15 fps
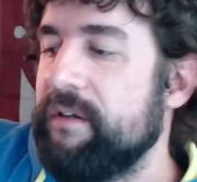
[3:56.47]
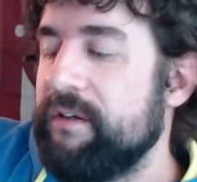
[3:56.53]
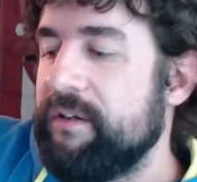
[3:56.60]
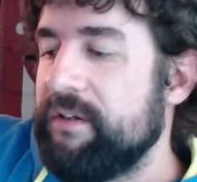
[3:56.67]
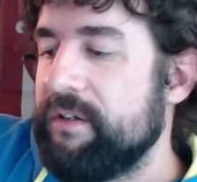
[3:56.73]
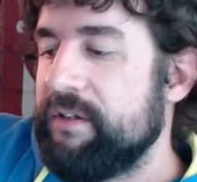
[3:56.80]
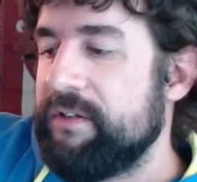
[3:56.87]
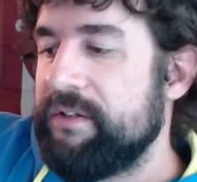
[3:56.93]

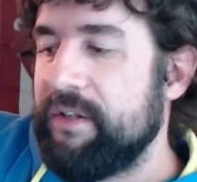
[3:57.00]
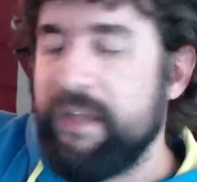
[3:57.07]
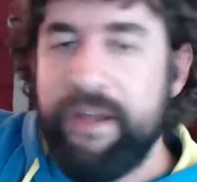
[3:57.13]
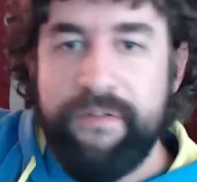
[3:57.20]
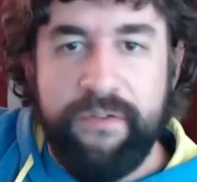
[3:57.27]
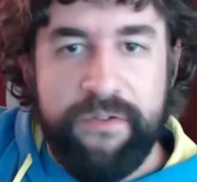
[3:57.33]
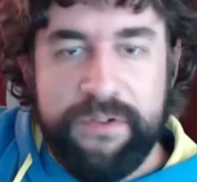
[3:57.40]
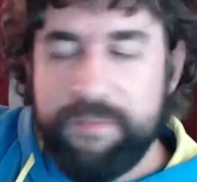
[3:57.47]
So they have a
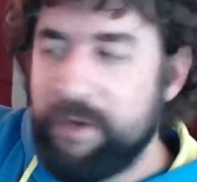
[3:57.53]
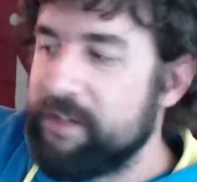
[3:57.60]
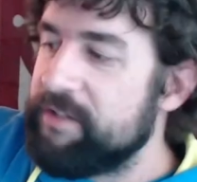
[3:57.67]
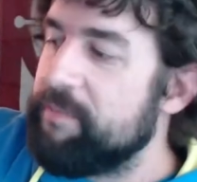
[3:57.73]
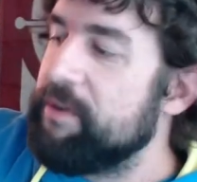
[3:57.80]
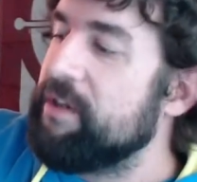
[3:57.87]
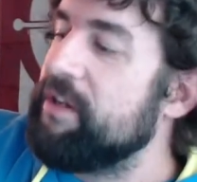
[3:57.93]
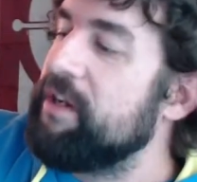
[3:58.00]

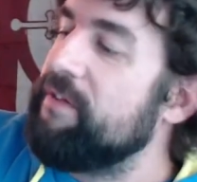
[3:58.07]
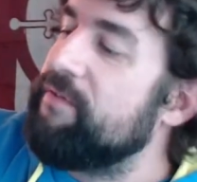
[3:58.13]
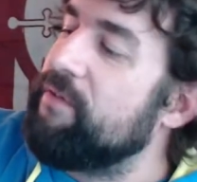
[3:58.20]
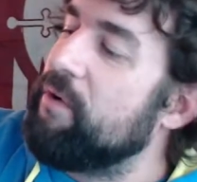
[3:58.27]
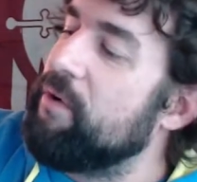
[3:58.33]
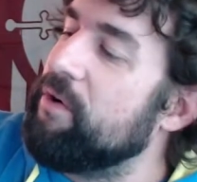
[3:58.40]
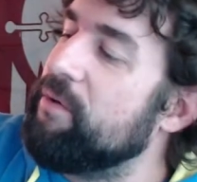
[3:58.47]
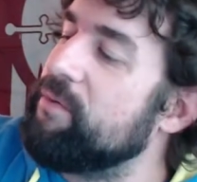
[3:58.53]
responsibility
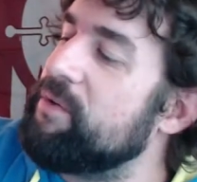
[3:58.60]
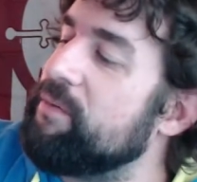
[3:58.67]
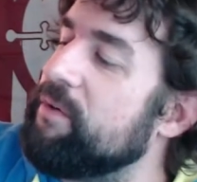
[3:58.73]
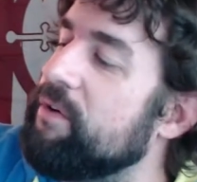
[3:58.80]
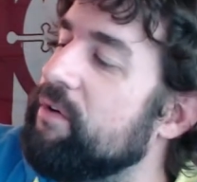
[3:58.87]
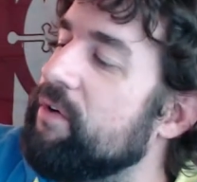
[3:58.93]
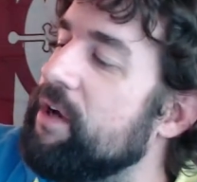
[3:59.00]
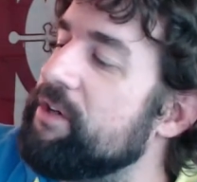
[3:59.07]
form, some
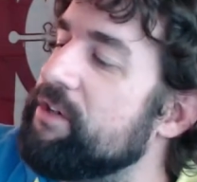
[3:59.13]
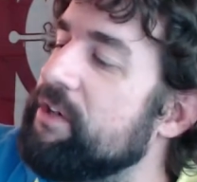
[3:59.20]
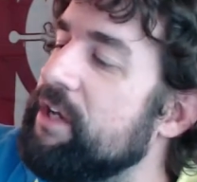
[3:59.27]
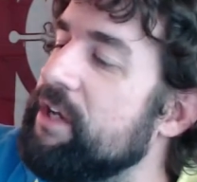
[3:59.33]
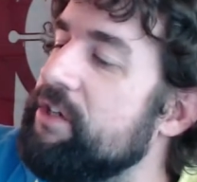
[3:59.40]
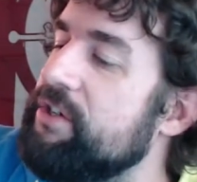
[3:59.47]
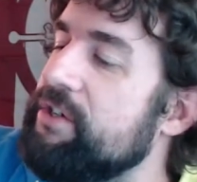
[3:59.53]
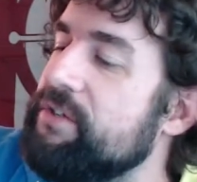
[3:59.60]

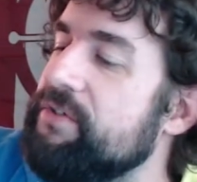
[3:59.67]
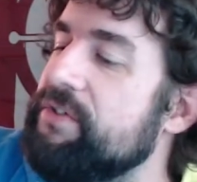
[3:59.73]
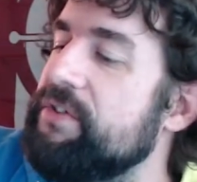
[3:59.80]
congratulations,